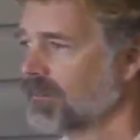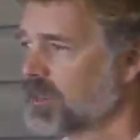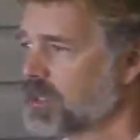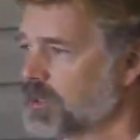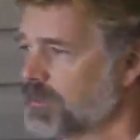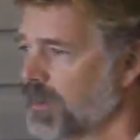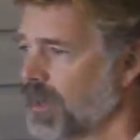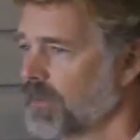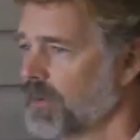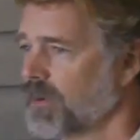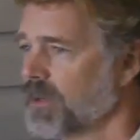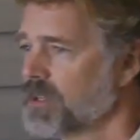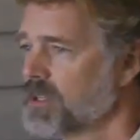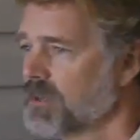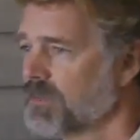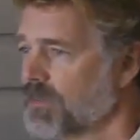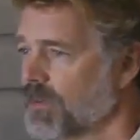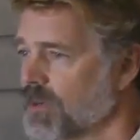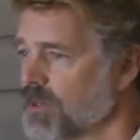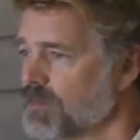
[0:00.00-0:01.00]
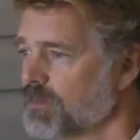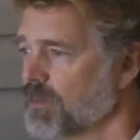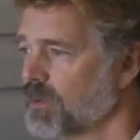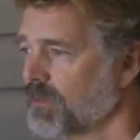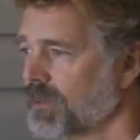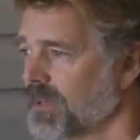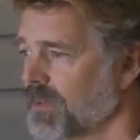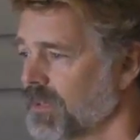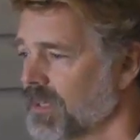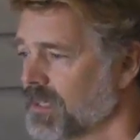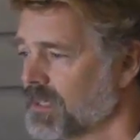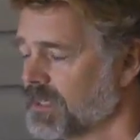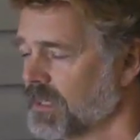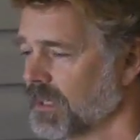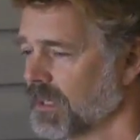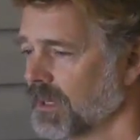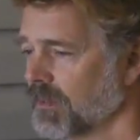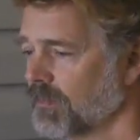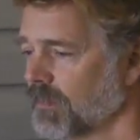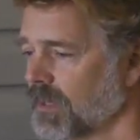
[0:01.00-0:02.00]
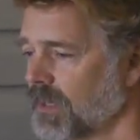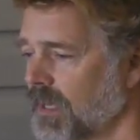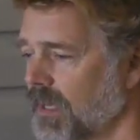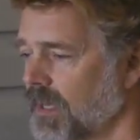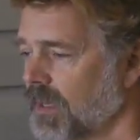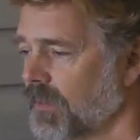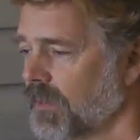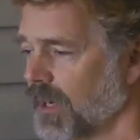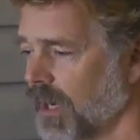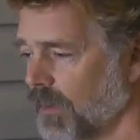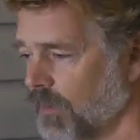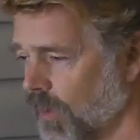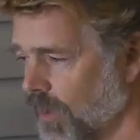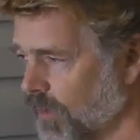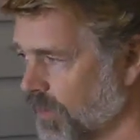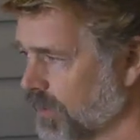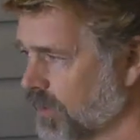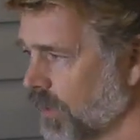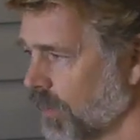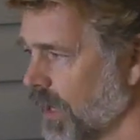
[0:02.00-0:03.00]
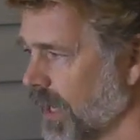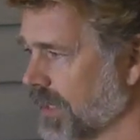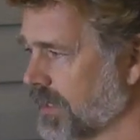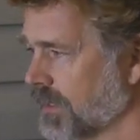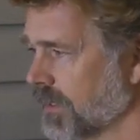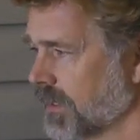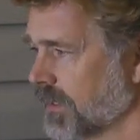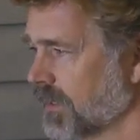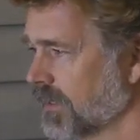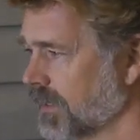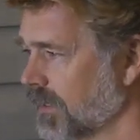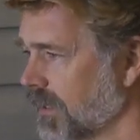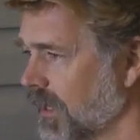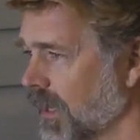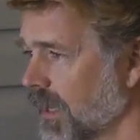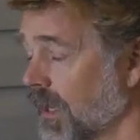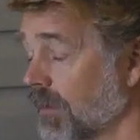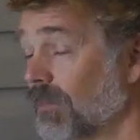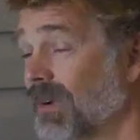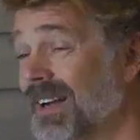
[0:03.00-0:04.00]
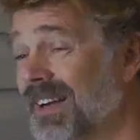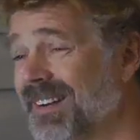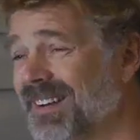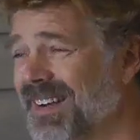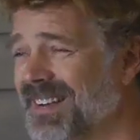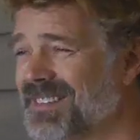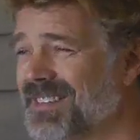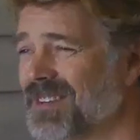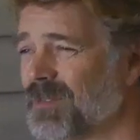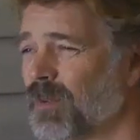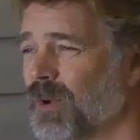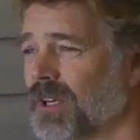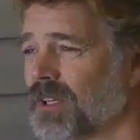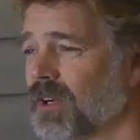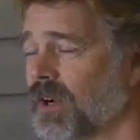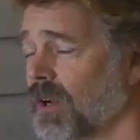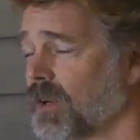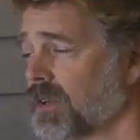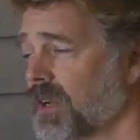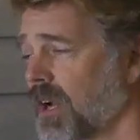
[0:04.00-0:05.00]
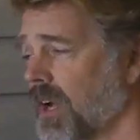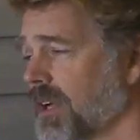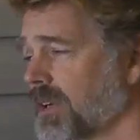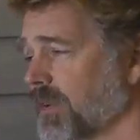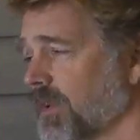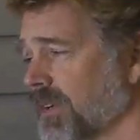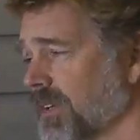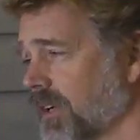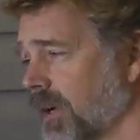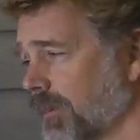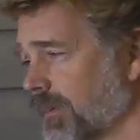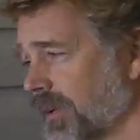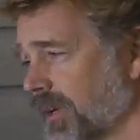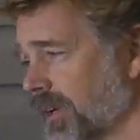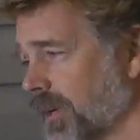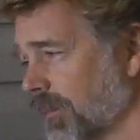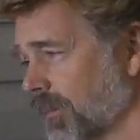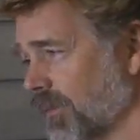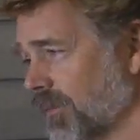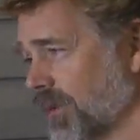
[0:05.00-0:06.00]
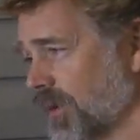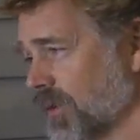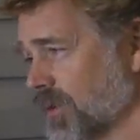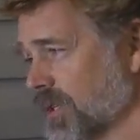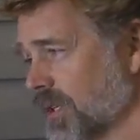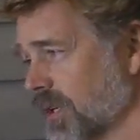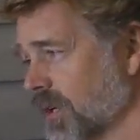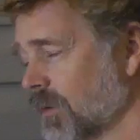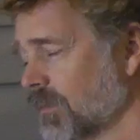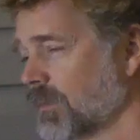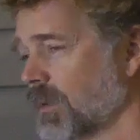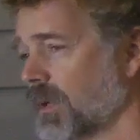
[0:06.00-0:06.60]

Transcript: Smothered is the first movie that that I wrote and directed. Well, I did one called Collier and Company a number of years ago.